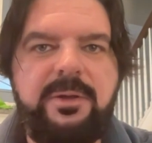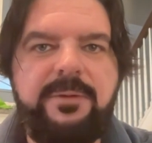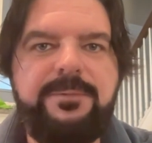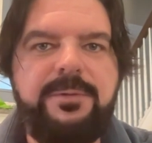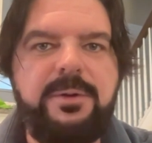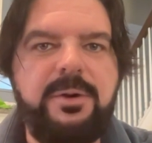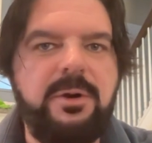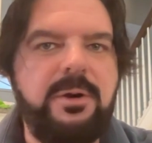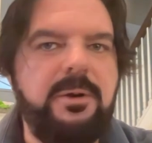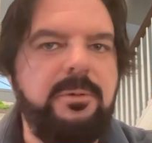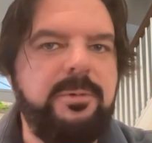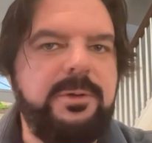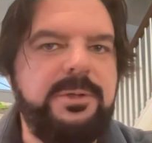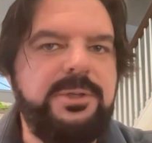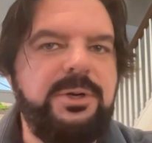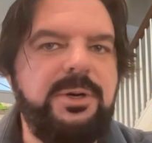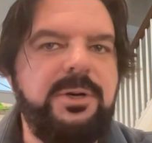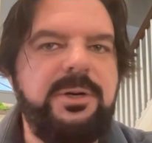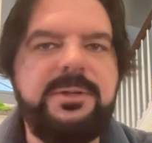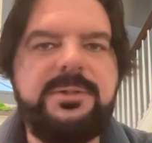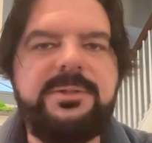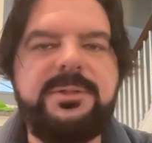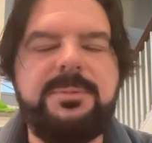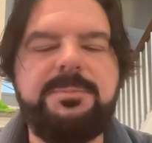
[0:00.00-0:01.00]
If you're a
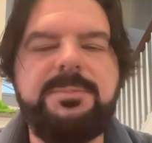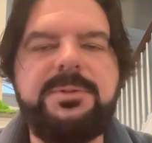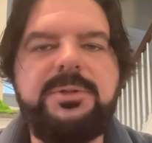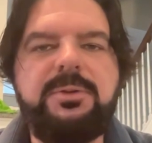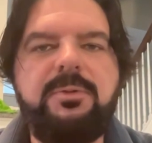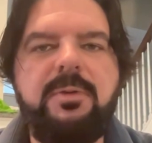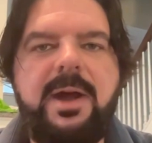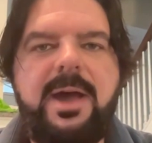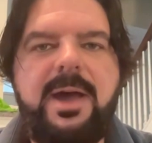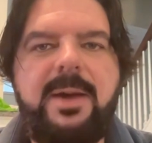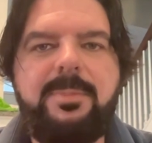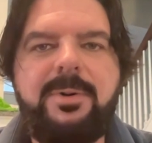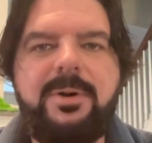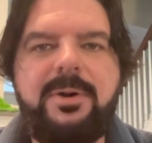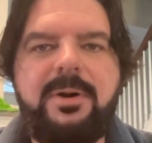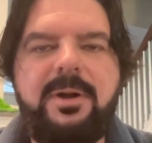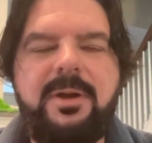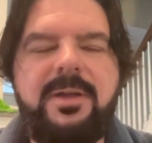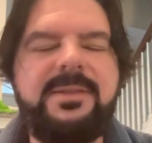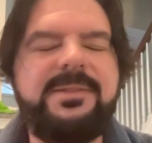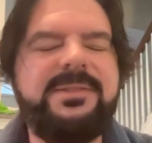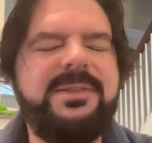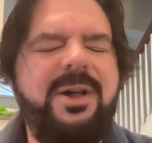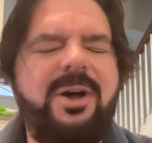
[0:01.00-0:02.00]
returning subscriber,
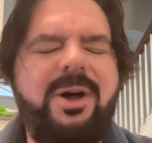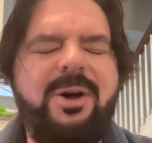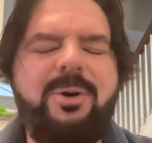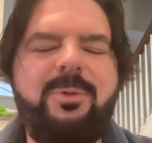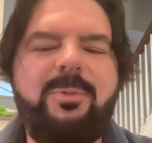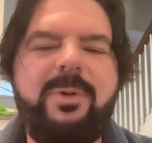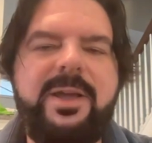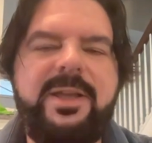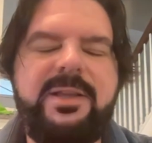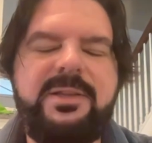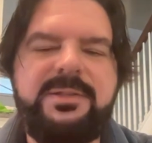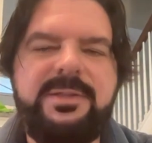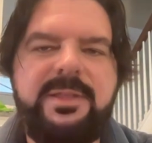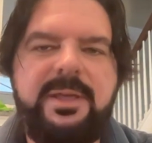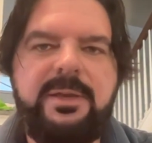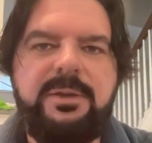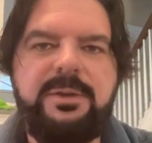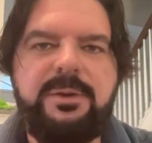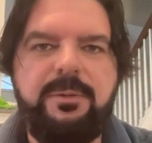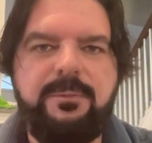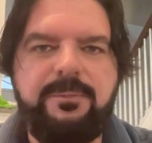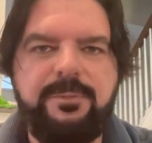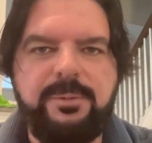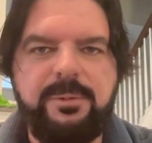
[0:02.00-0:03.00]
as always,
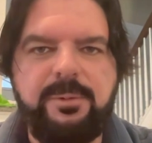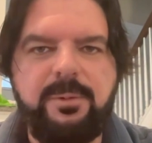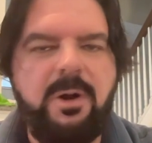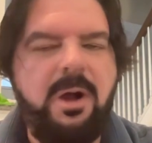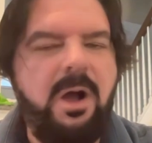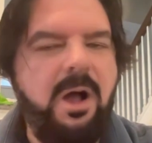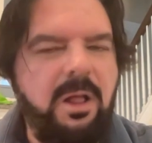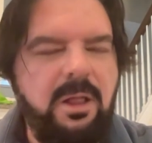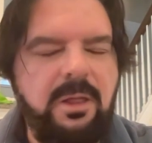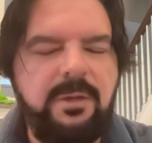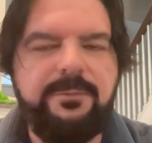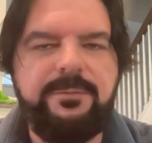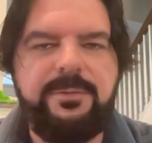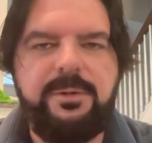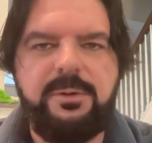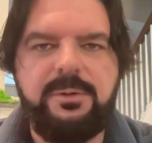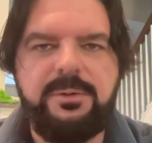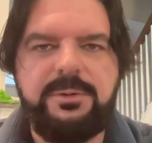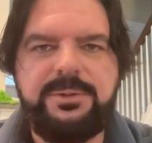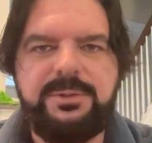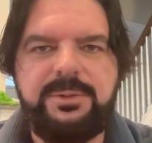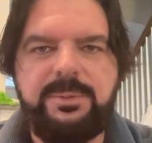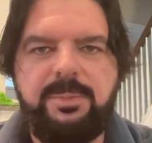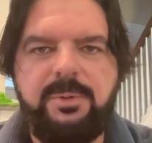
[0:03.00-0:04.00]
thank you for all of
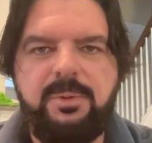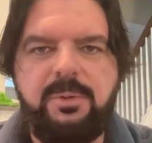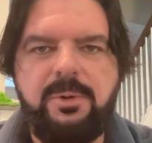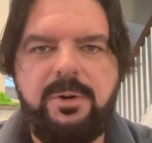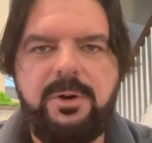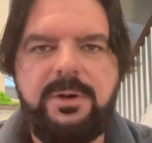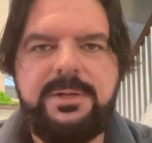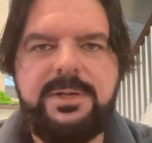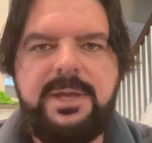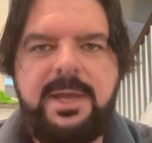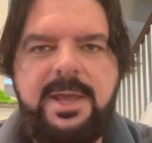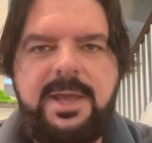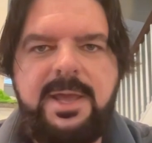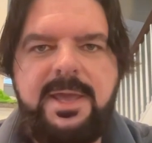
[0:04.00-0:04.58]
your support.